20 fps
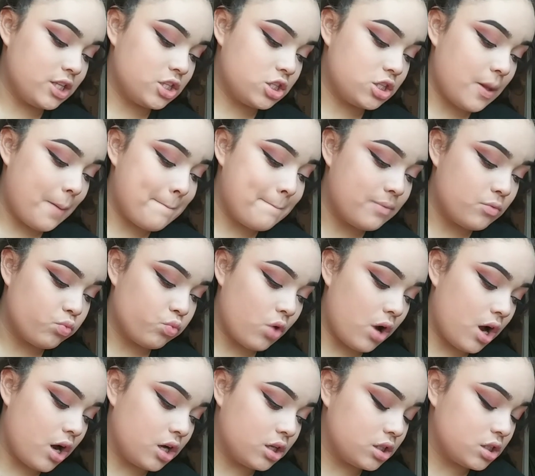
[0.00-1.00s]
to
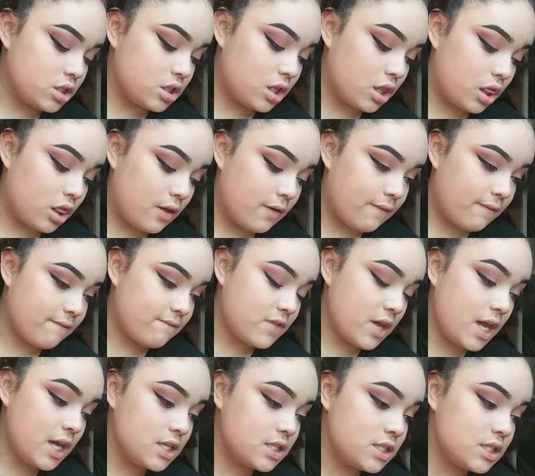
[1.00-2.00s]
bronze the
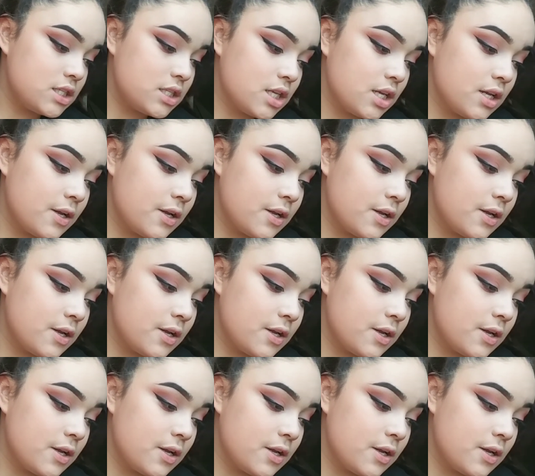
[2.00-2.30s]
face